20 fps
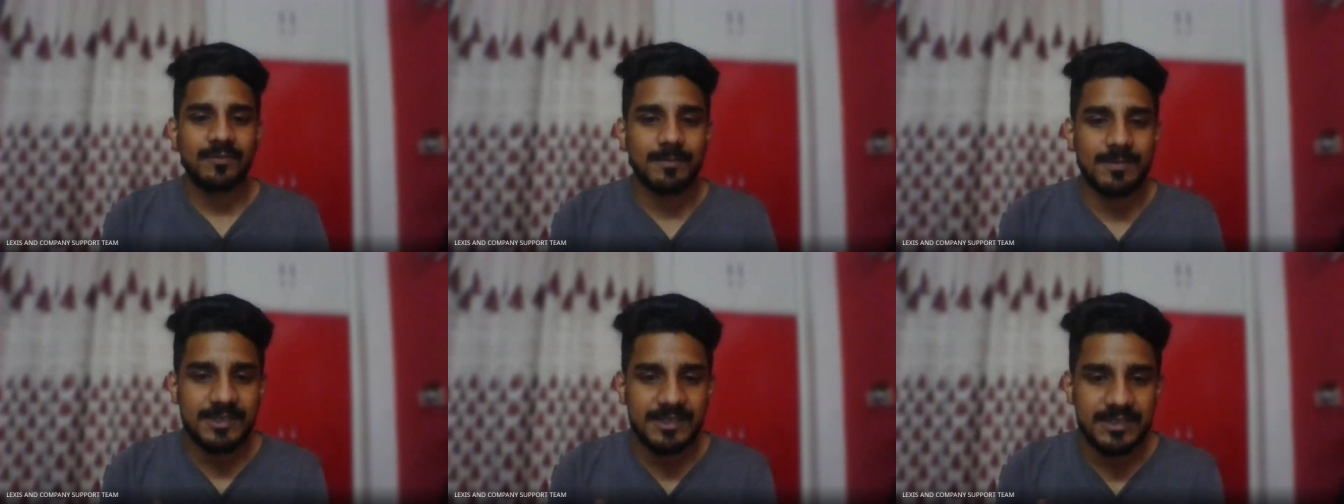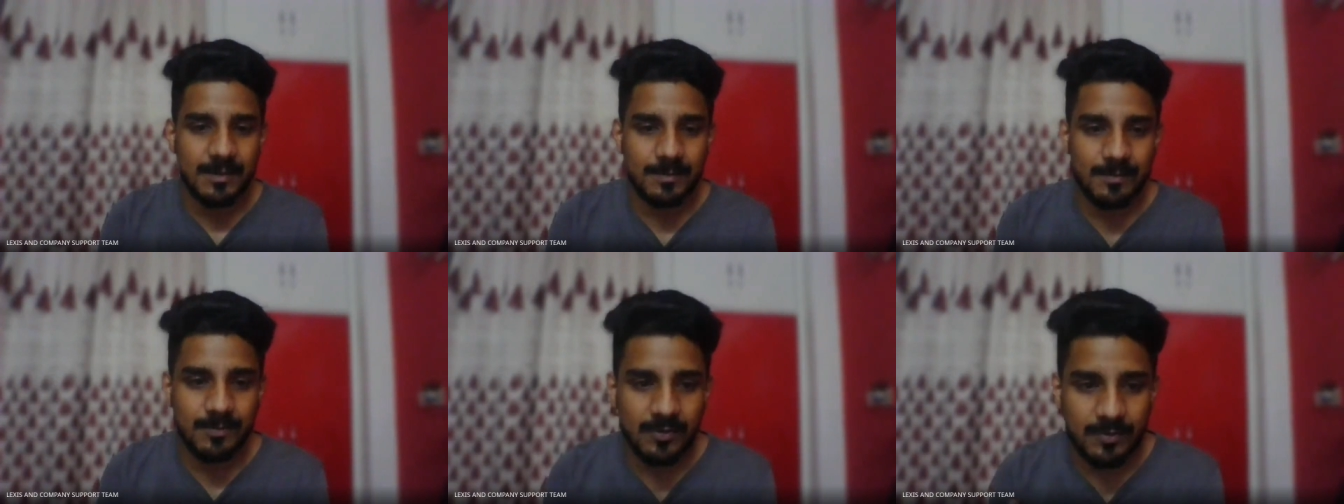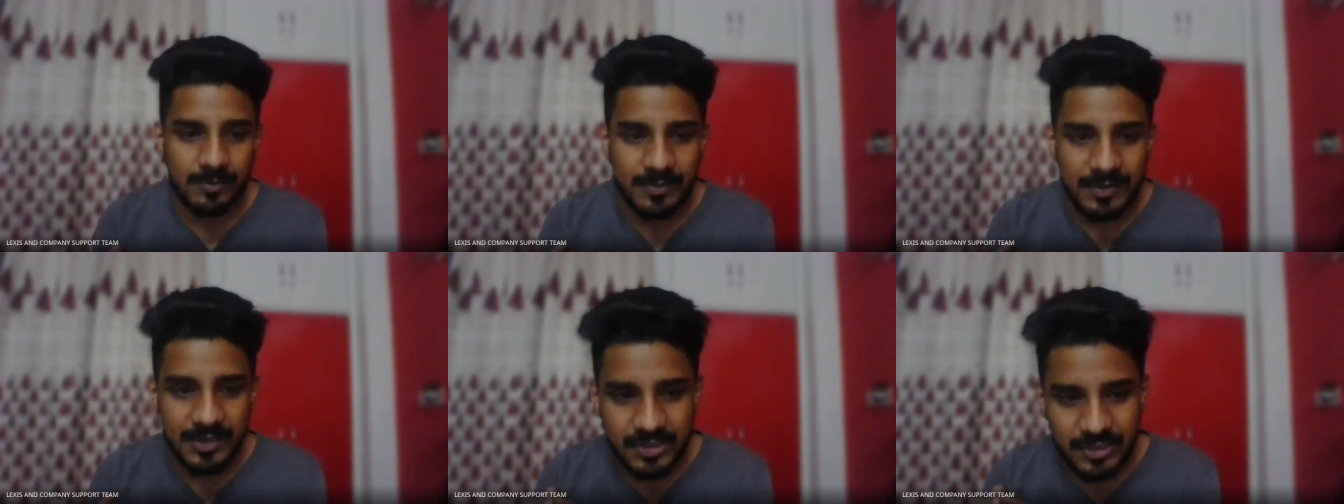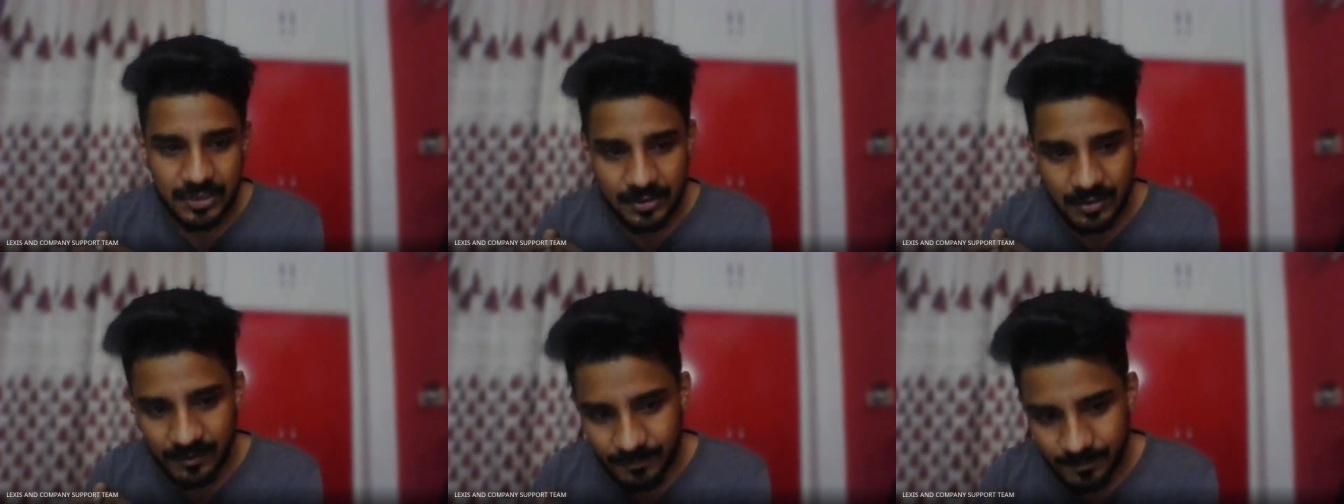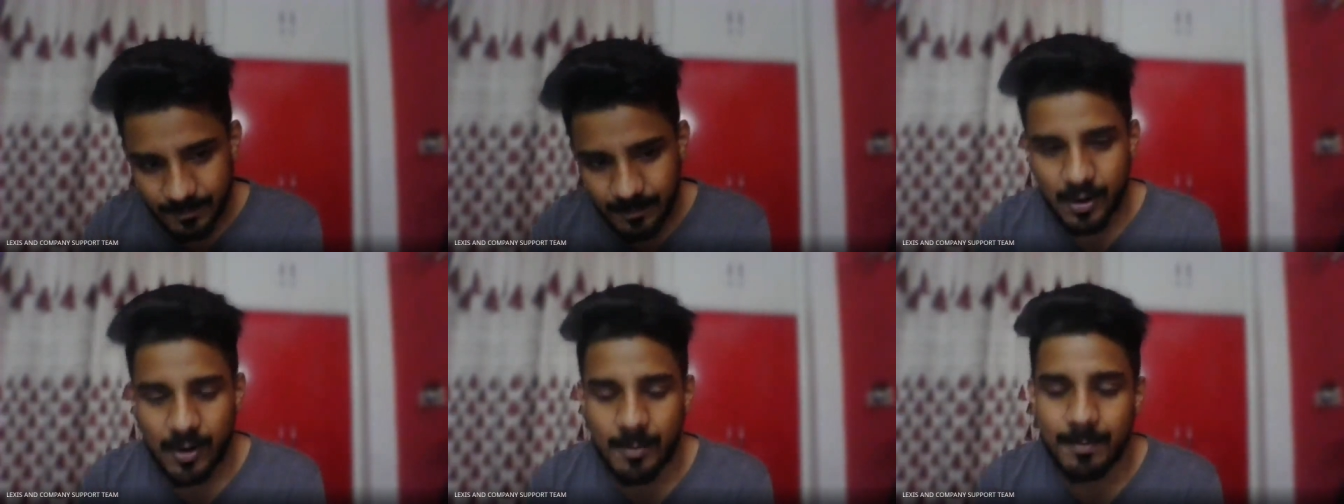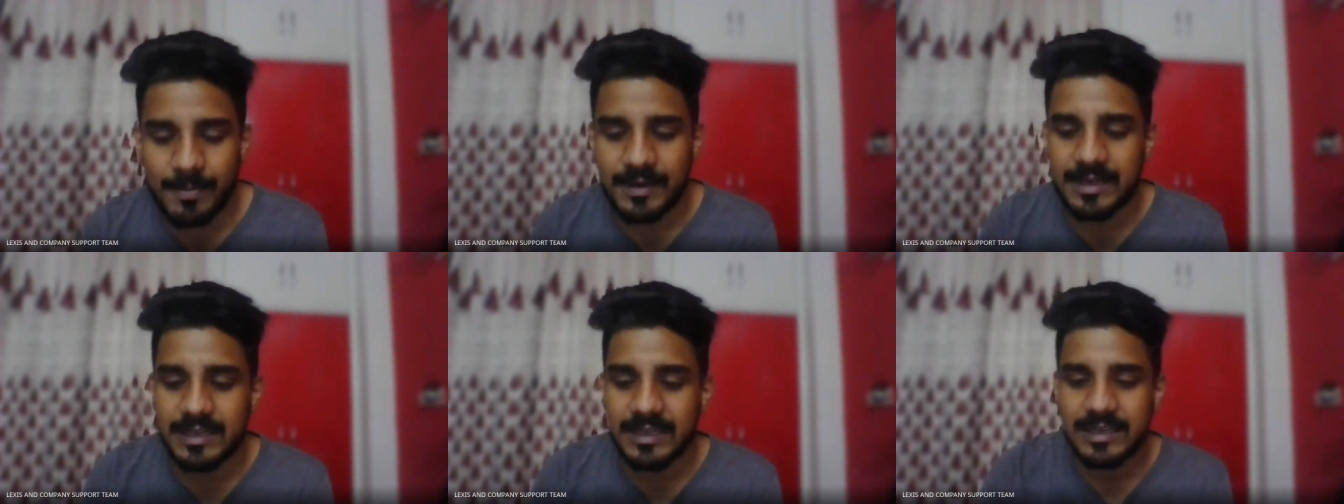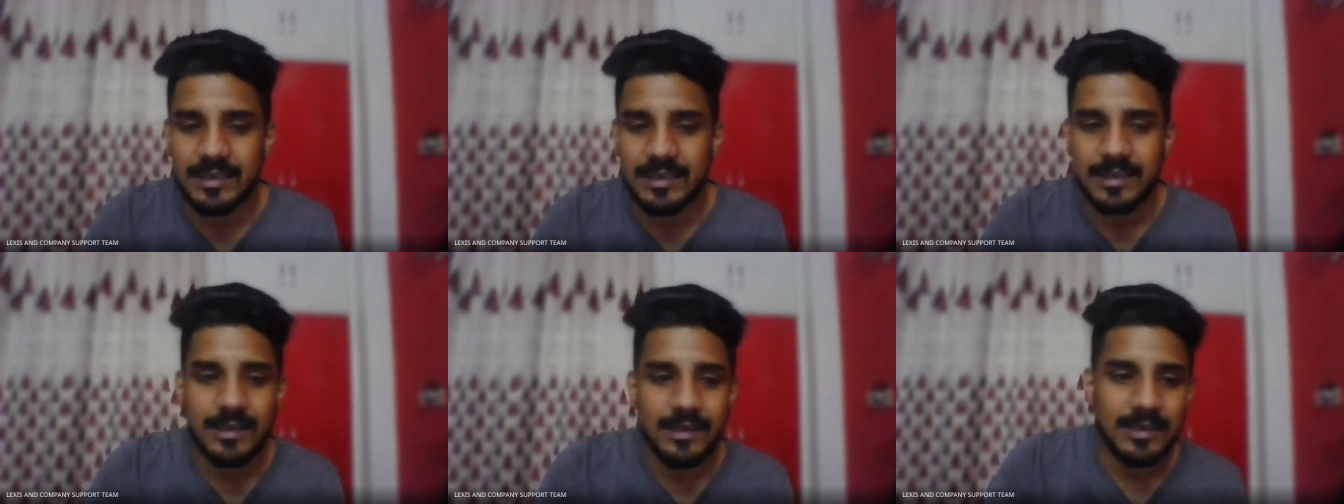misappropriation of
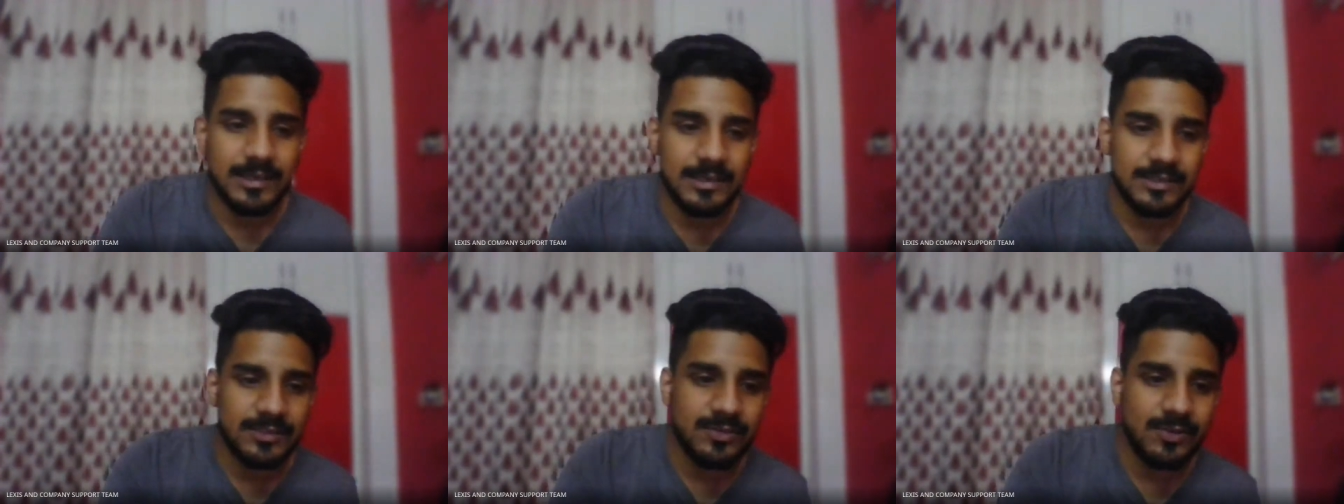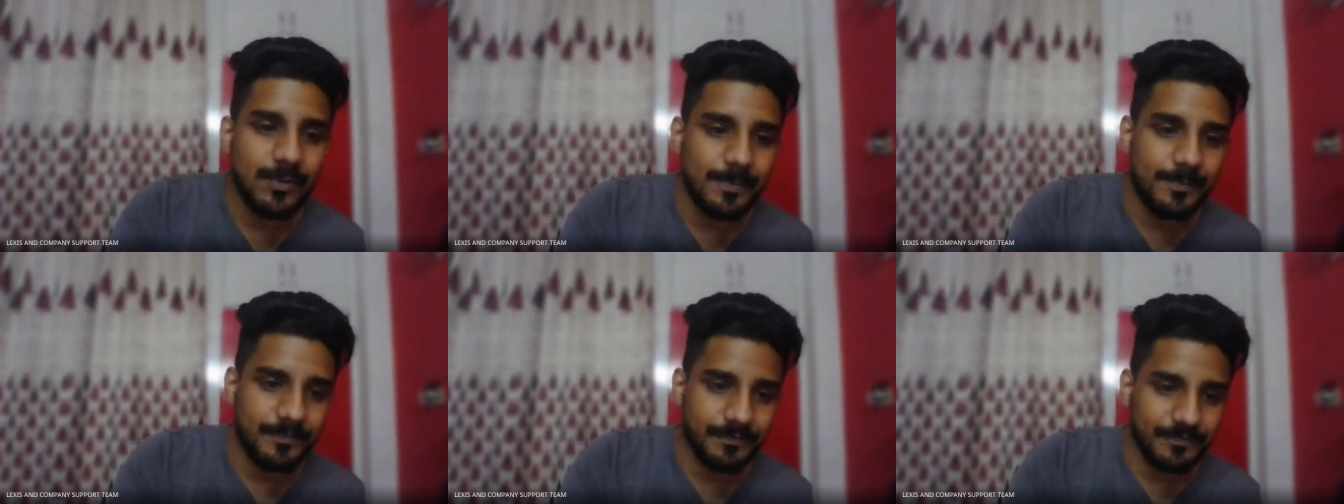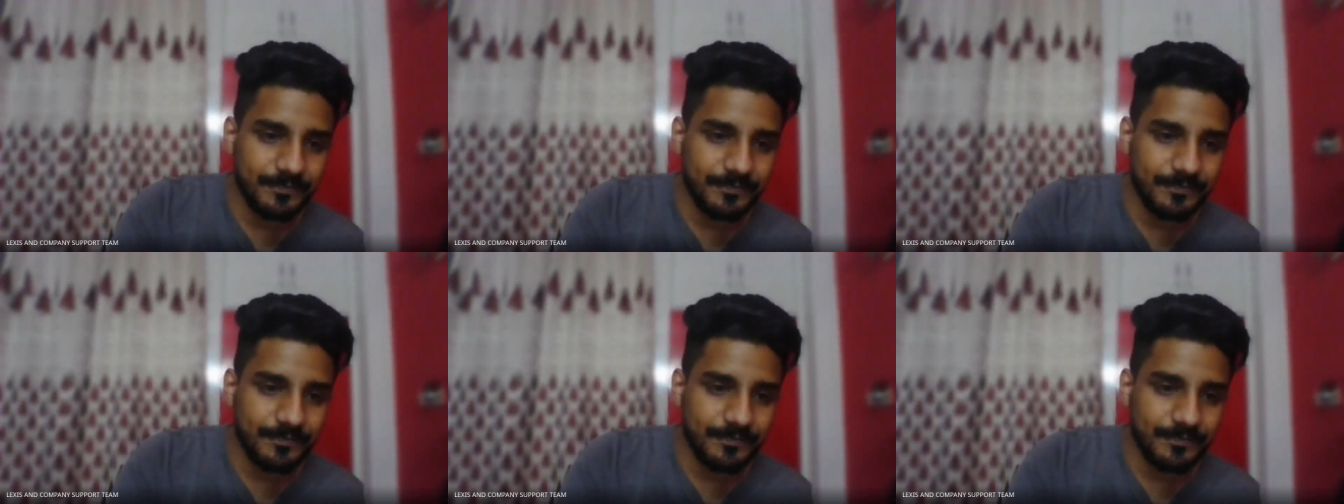property. So